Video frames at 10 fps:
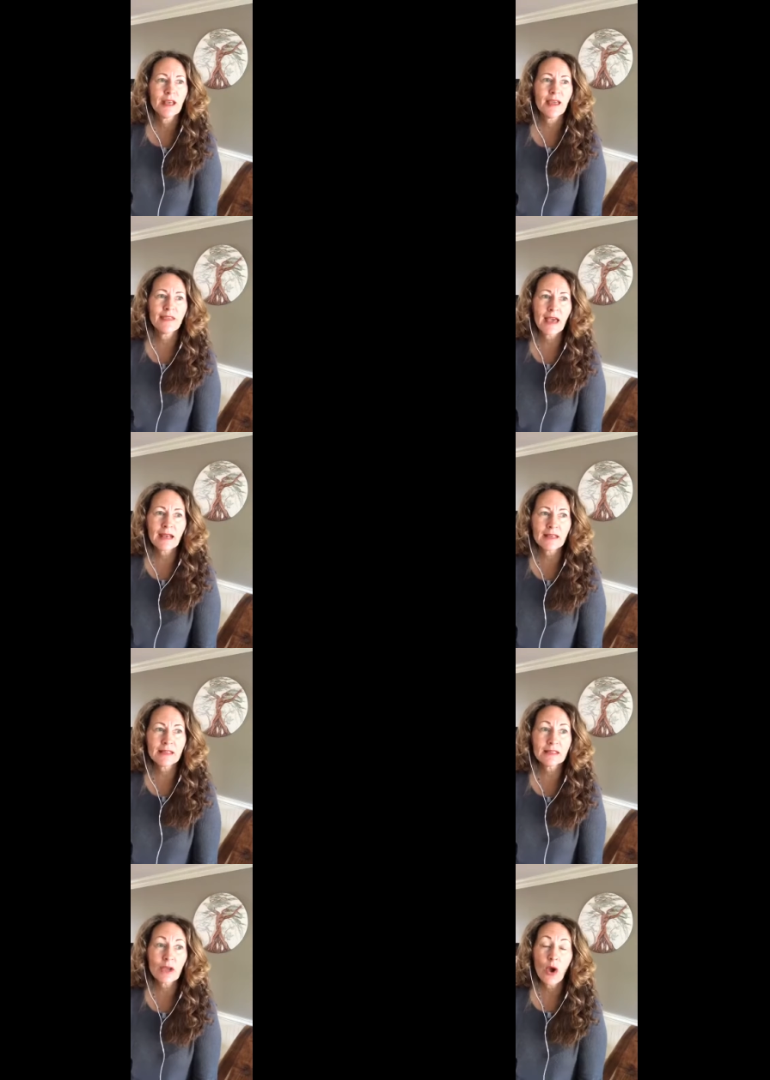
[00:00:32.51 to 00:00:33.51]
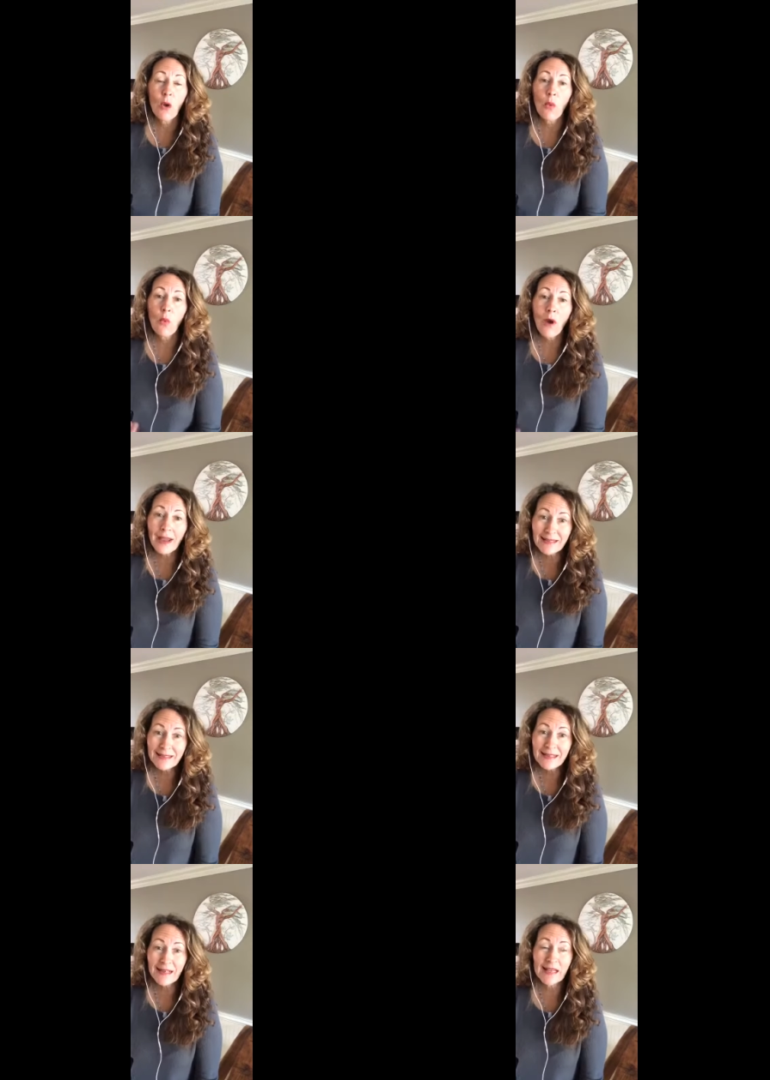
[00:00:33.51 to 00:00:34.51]
And that is, what
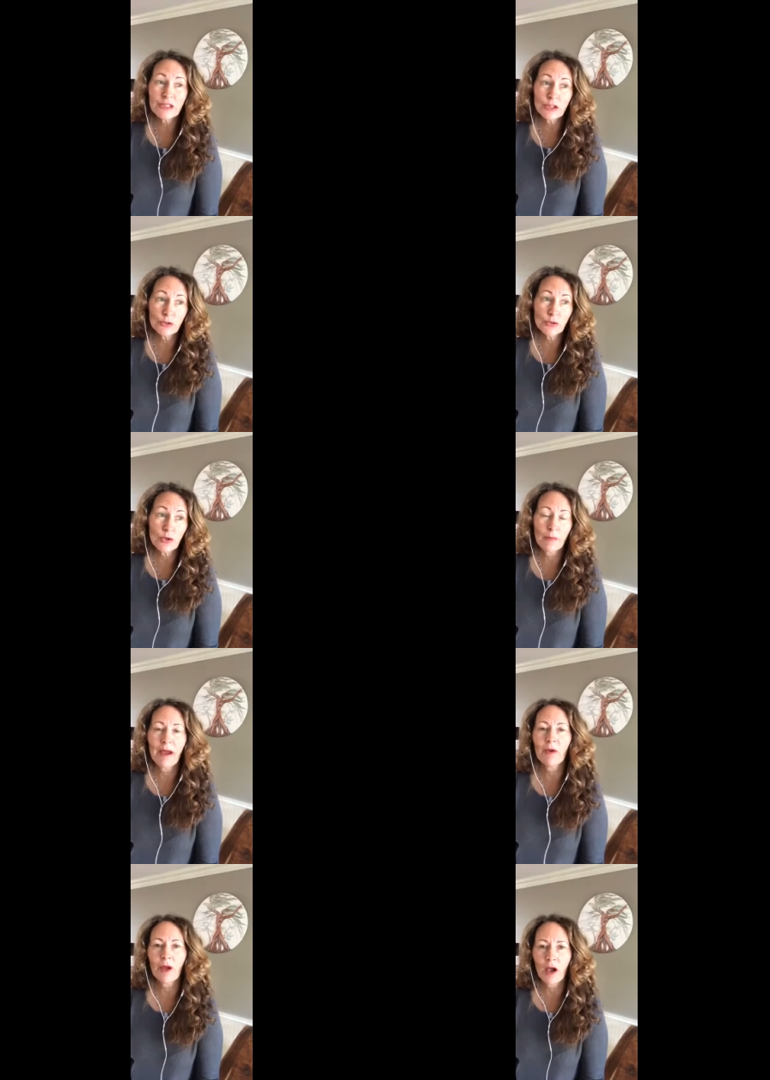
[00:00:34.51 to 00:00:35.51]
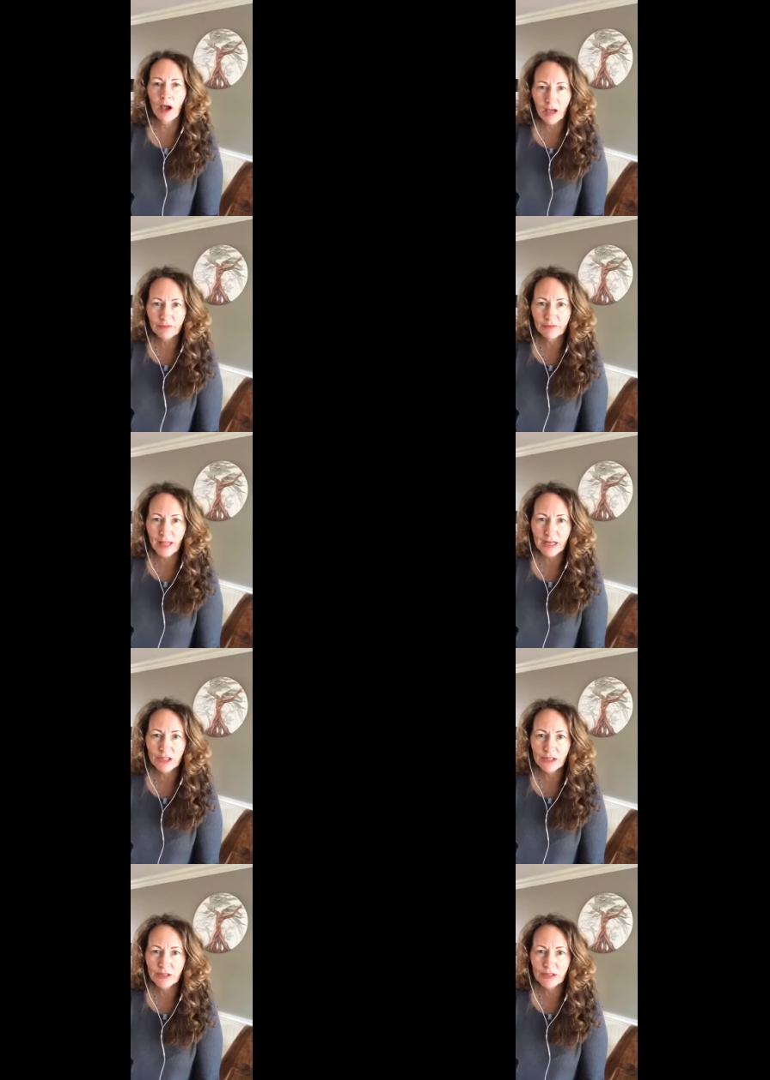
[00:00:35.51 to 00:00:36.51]
can I do about hot
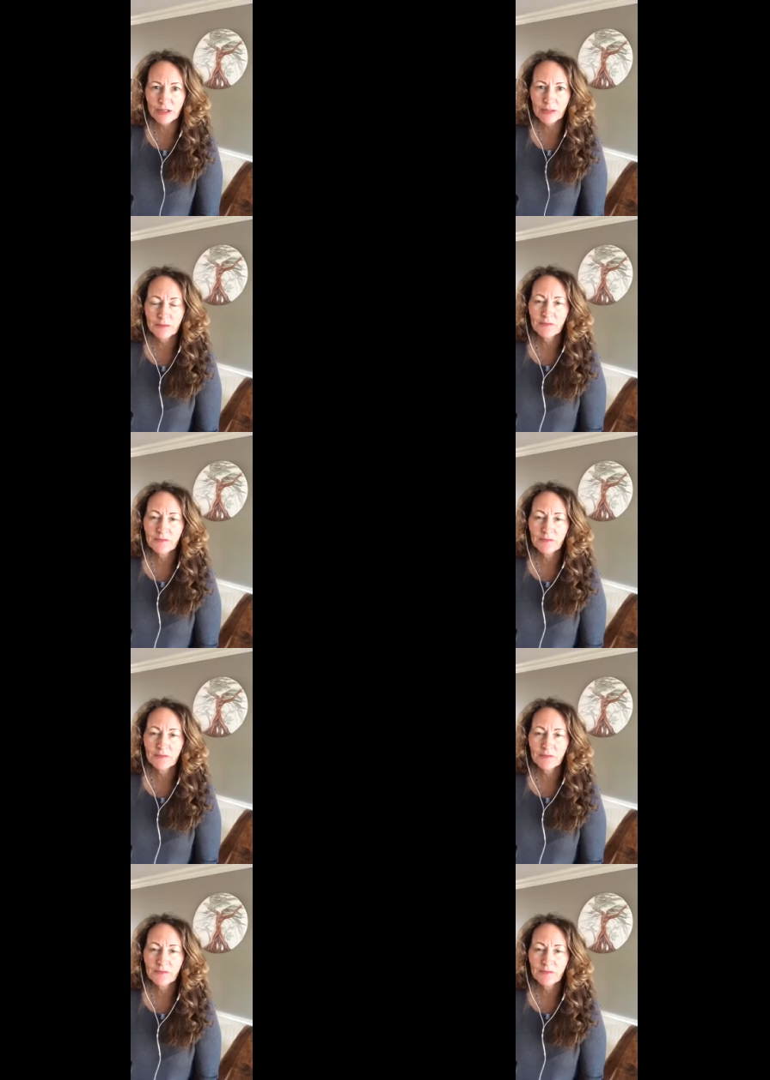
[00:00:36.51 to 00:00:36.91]
flashes?